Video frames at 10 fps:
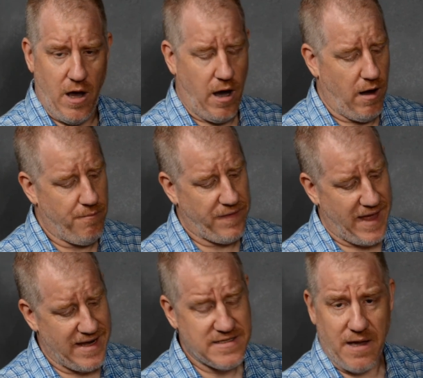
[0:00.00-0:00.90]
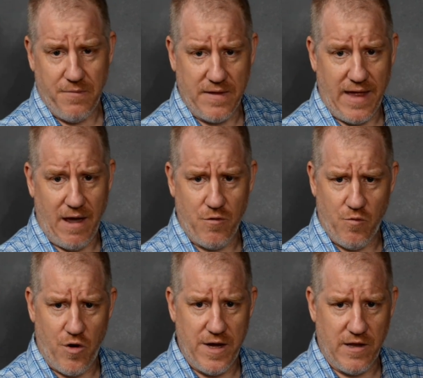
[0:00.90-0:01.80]
But that is something that I would
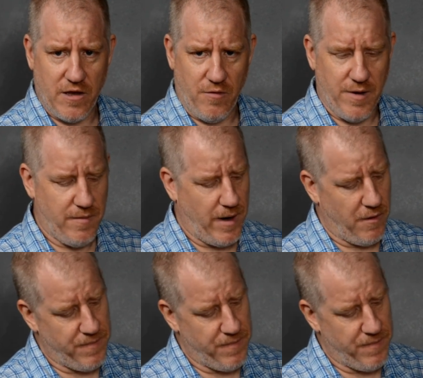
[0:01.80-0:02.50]
worry a little bit about,